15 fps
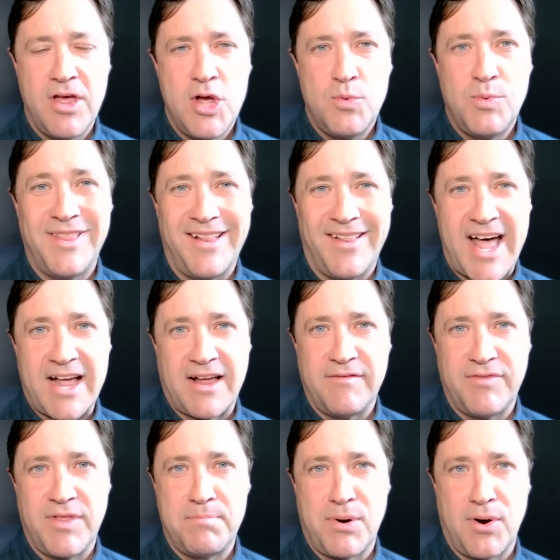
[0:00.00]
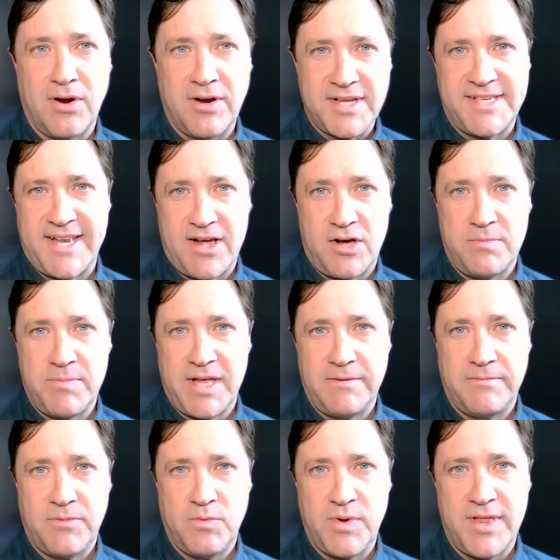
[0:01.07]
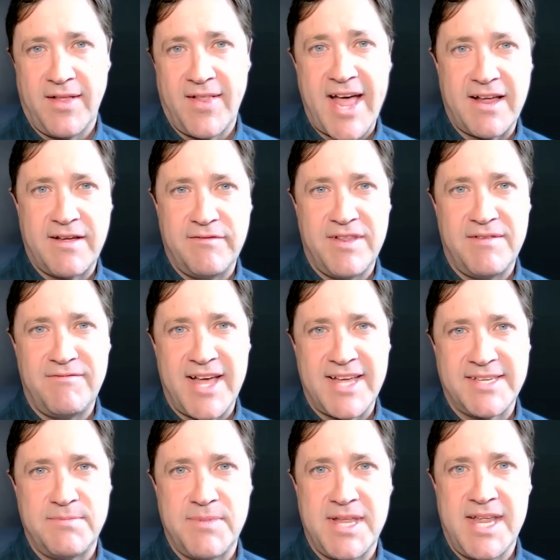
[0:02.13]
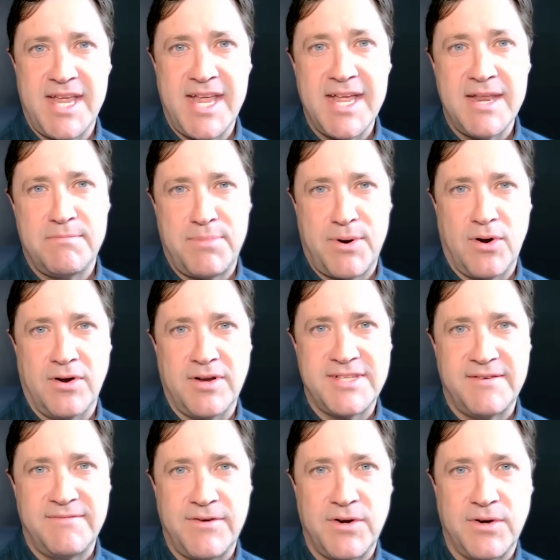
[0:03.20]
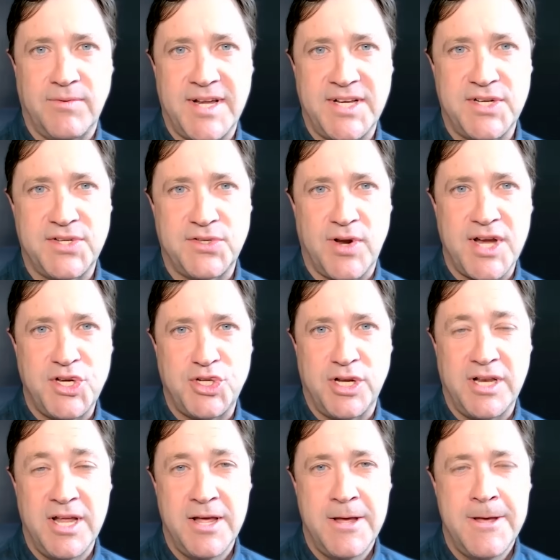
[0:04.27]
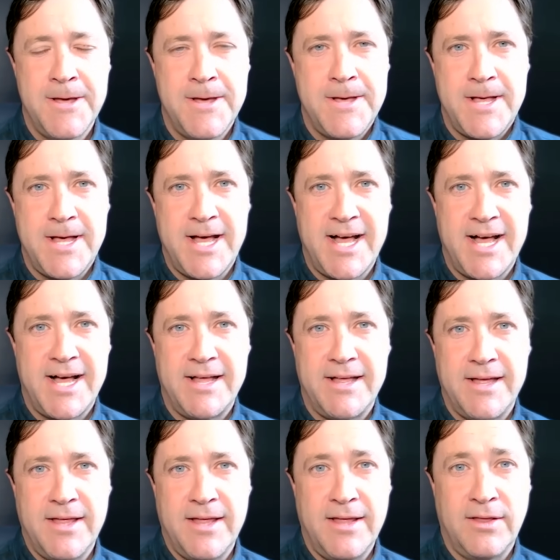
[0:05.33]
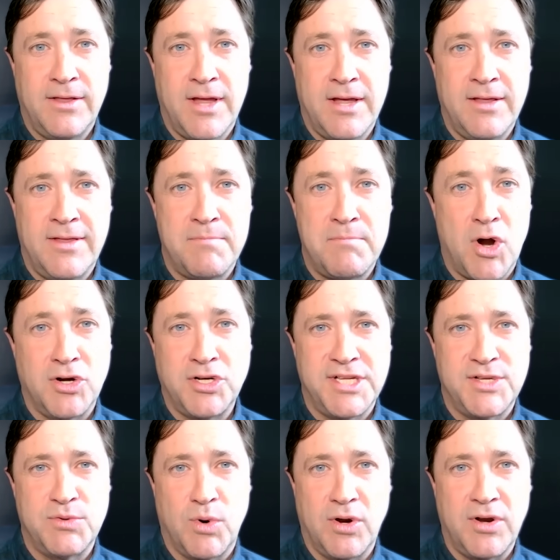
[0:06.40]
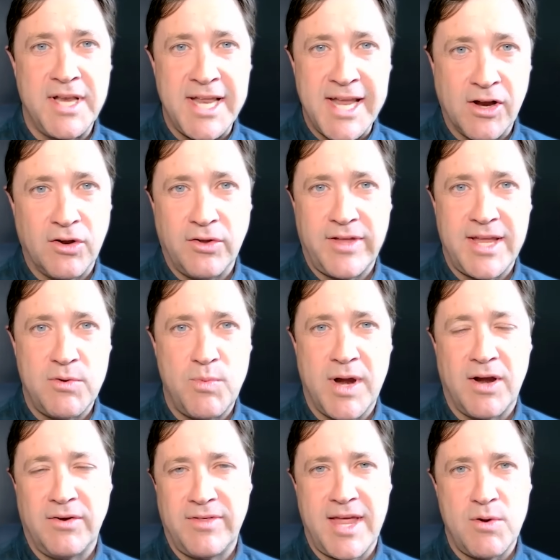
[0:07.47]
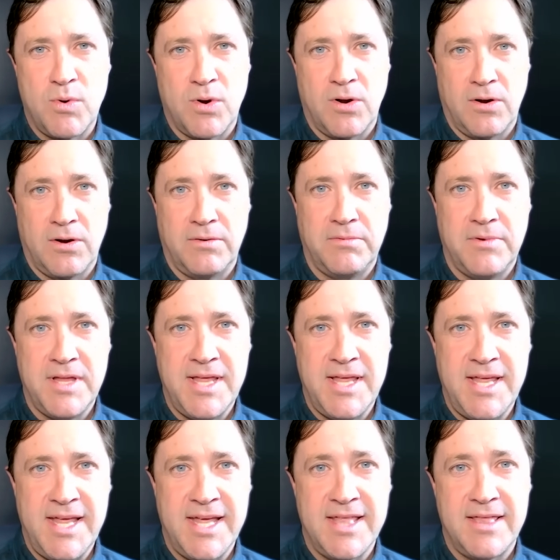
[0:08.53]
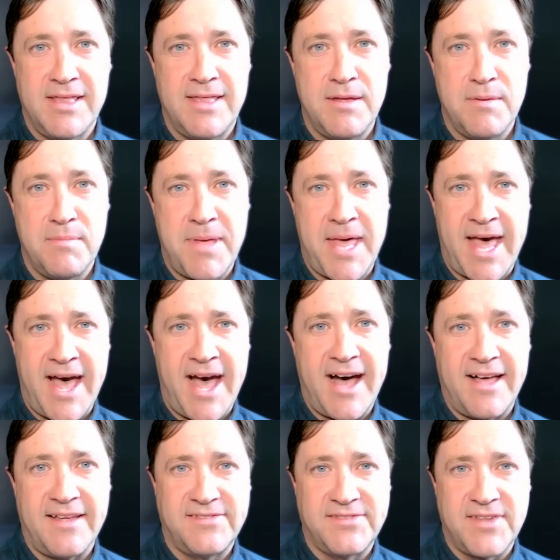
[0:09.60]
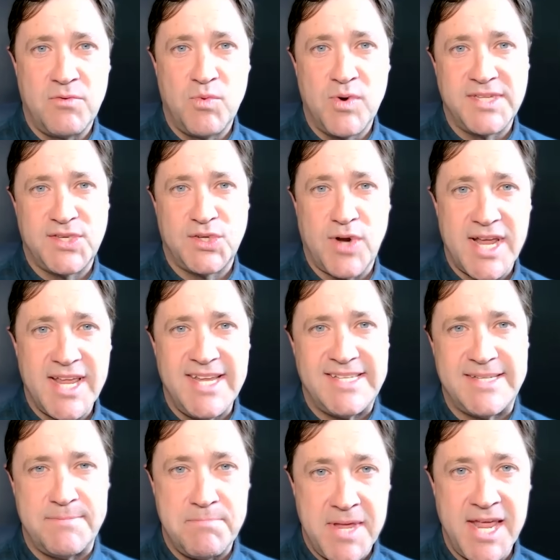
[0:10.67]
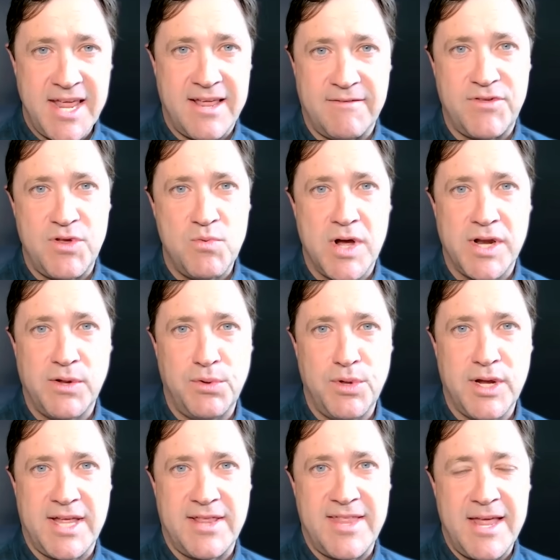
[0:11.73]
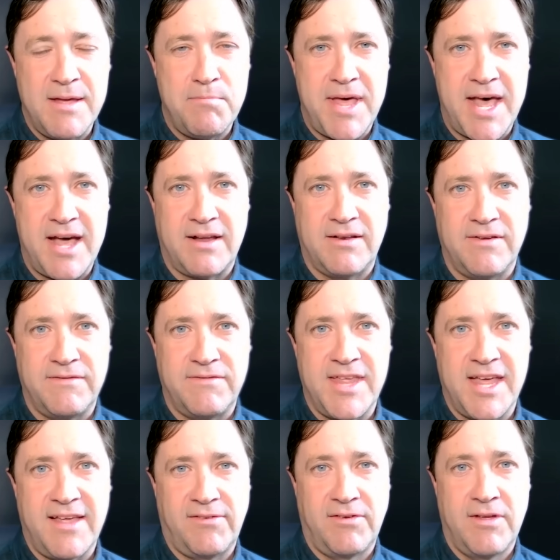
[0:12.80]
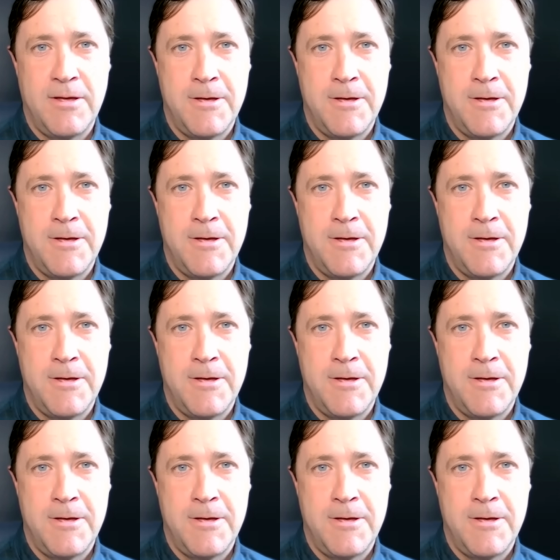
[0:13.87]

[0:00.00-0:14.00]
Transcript: with the lack of the partisan element, with a lack of investment in partisan voter registration, the margins weren't nearly where they were in the past. And what's striking to me, if you want to look at the impact of this,